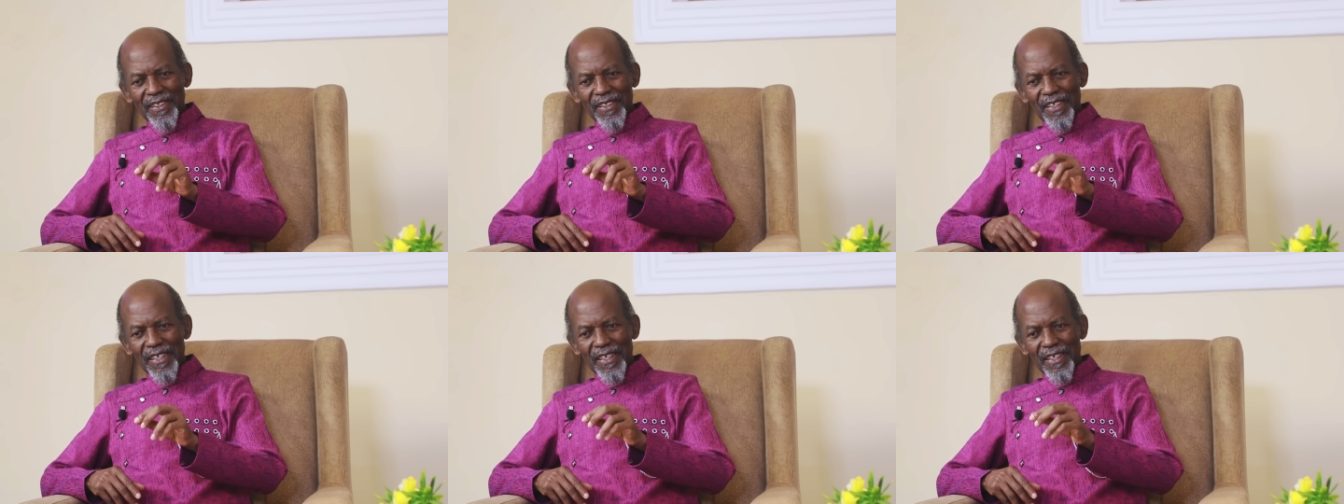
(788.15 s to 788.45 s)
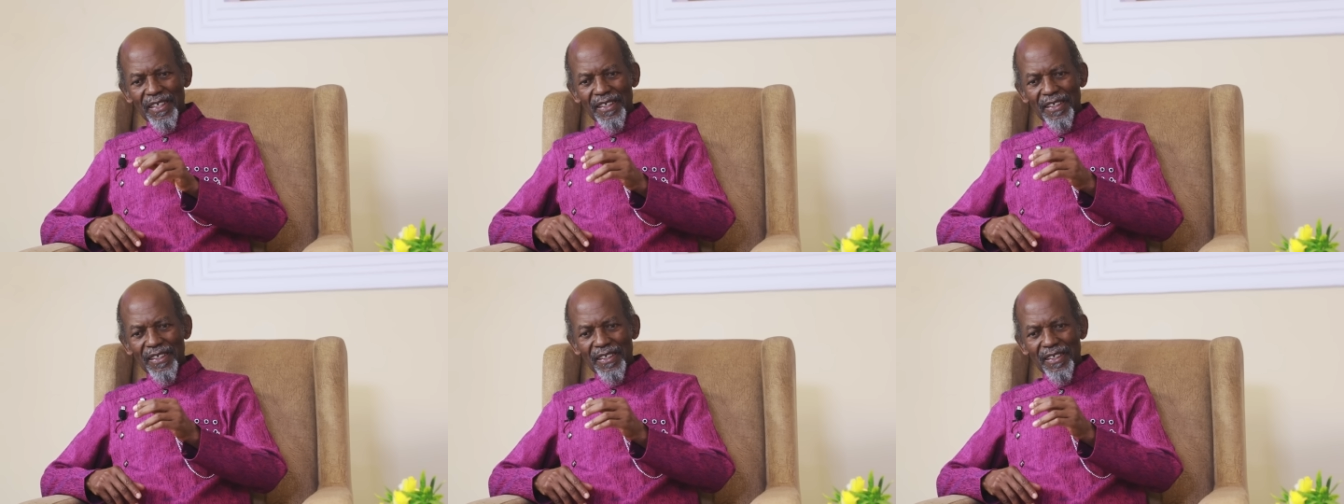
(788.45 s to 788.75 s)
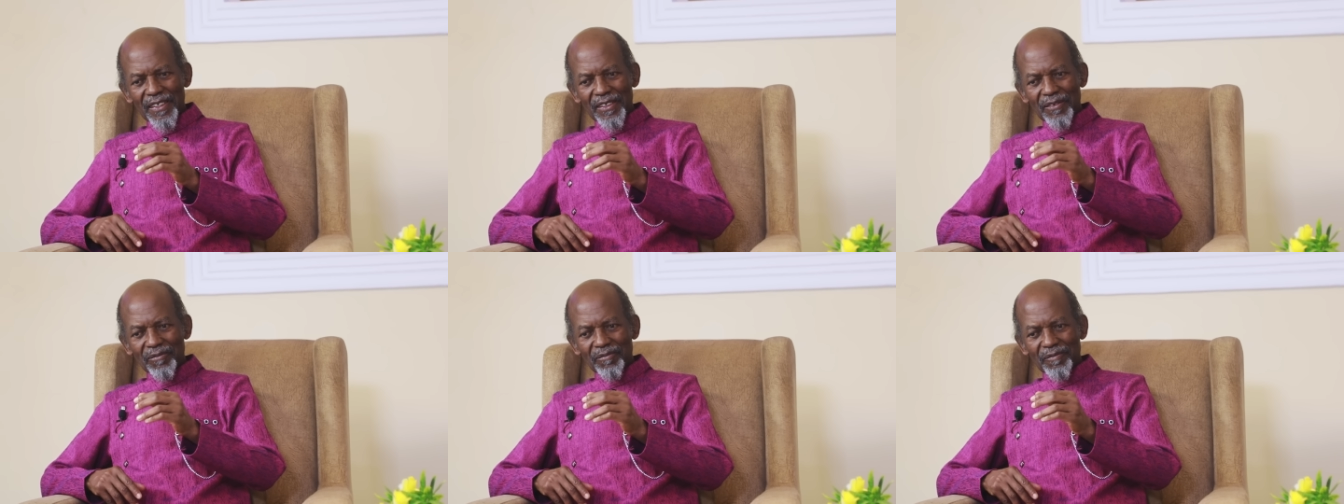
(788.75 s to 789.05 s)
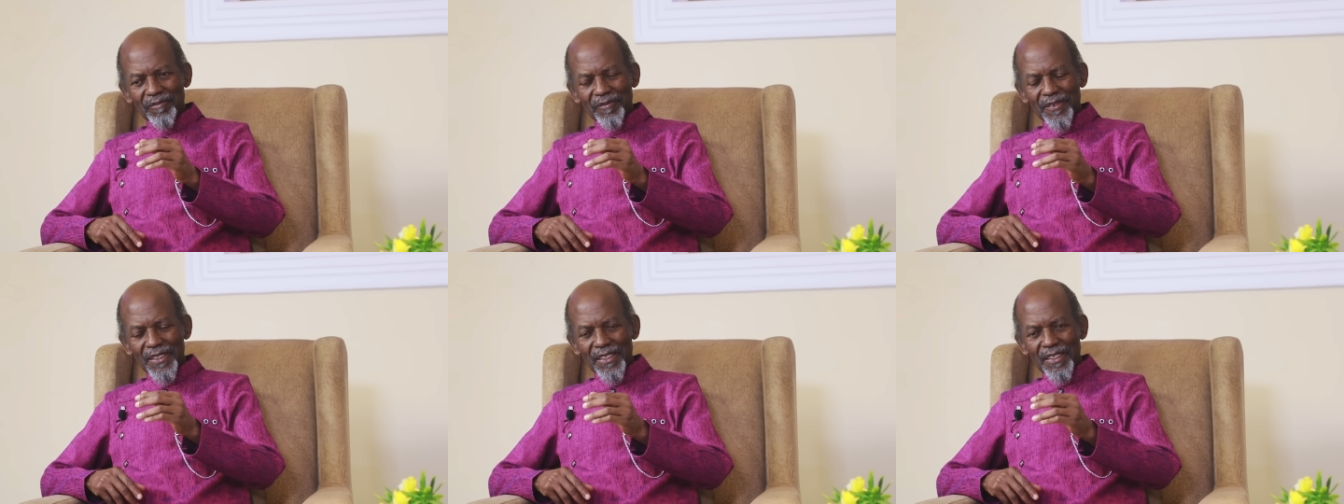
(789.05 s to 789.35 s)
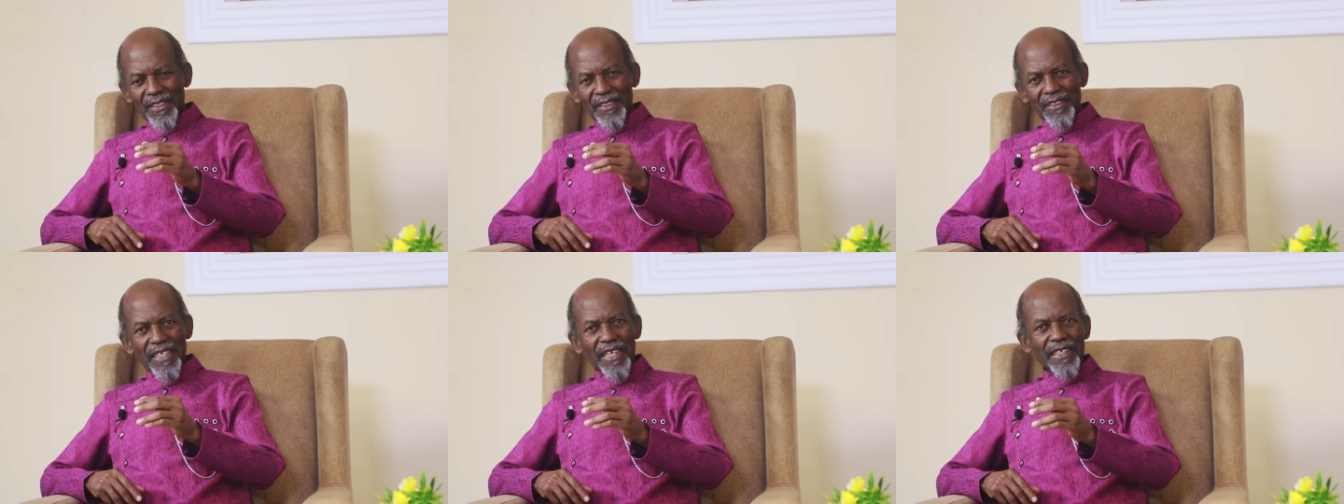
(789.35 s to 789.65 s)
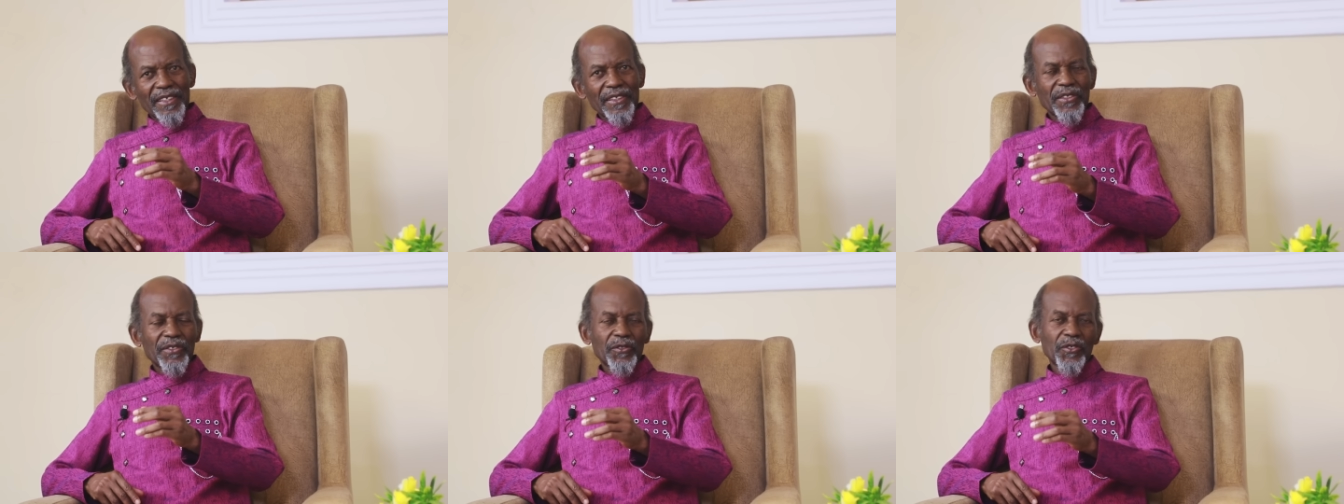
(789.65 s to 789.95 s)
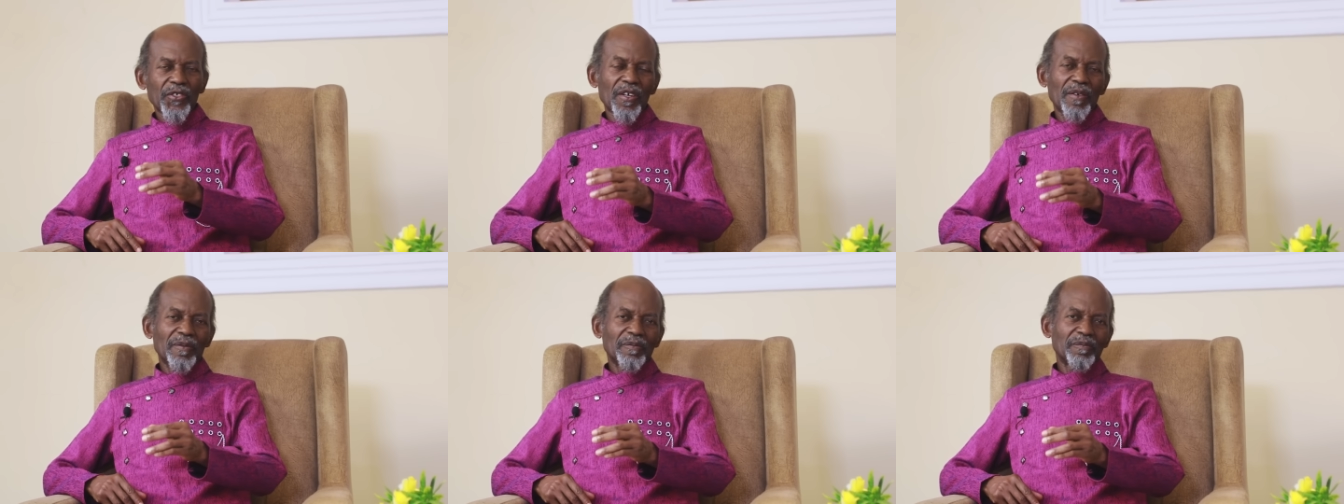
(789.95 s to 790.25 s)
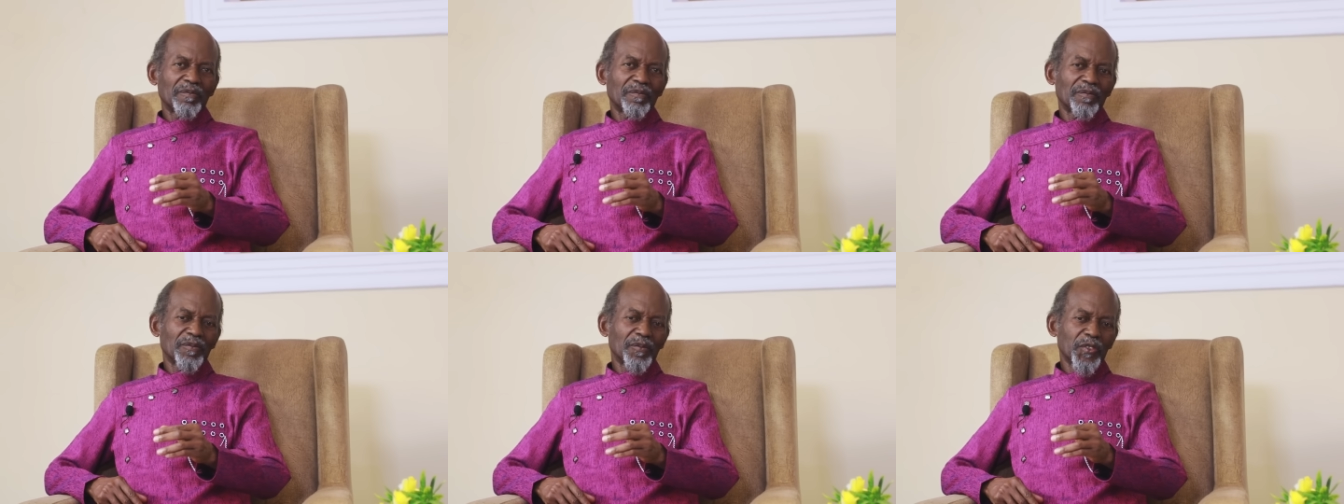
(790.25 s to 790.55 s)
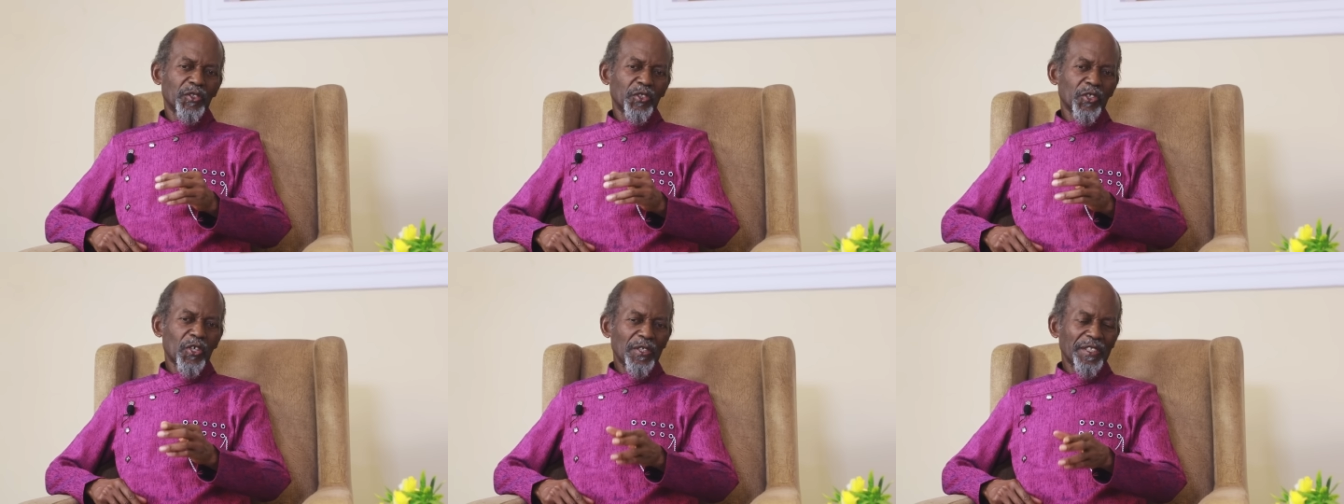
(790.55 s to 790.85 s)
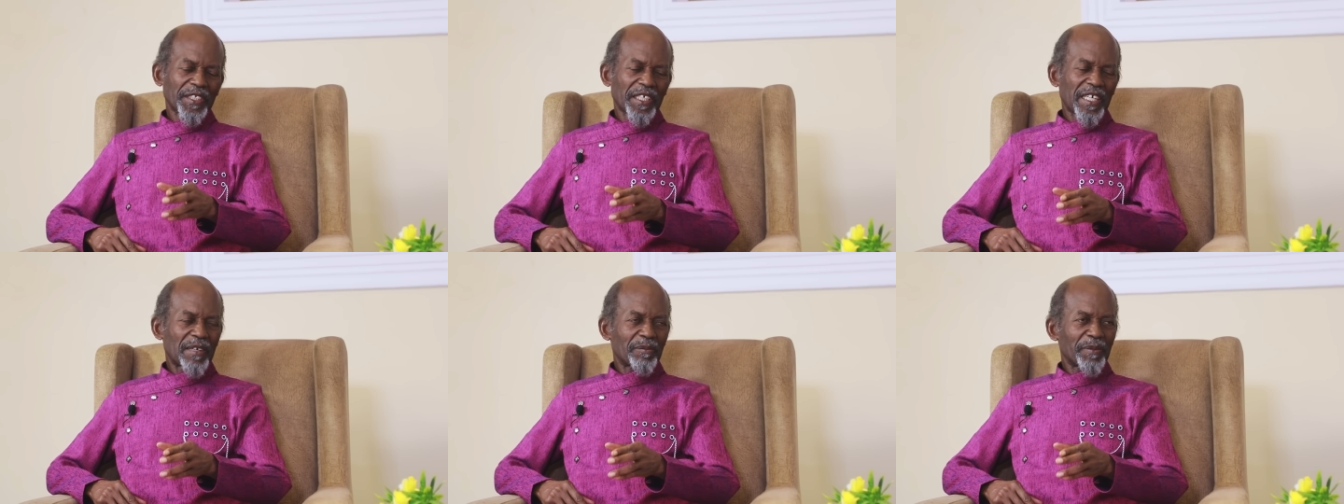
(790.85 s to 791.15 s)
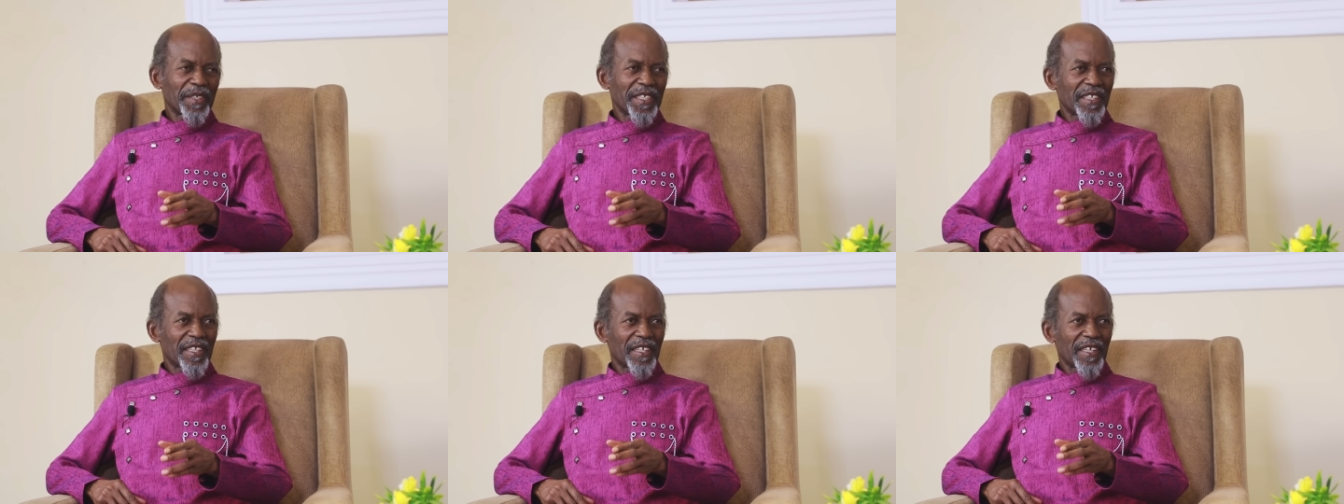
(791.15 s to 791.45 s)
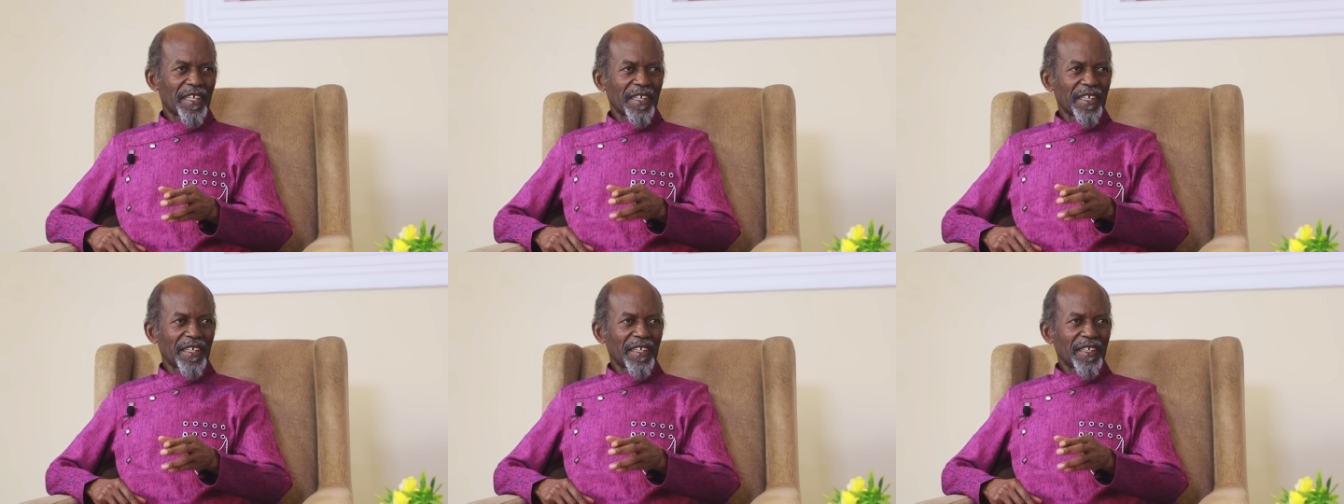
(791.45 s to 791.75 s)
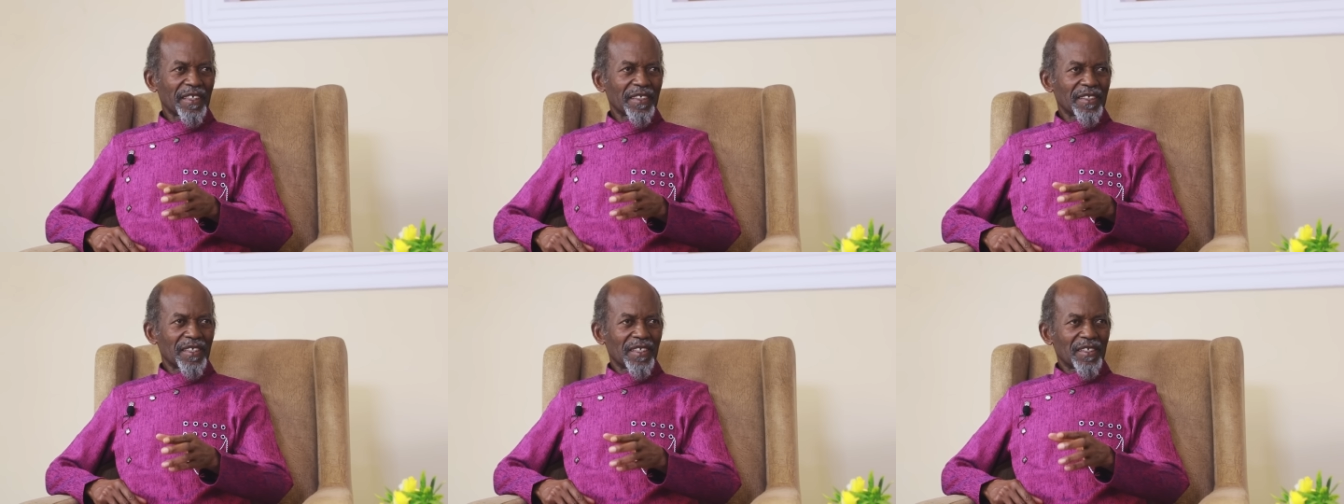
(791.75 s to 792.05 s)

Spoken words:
there is some shortcoming there,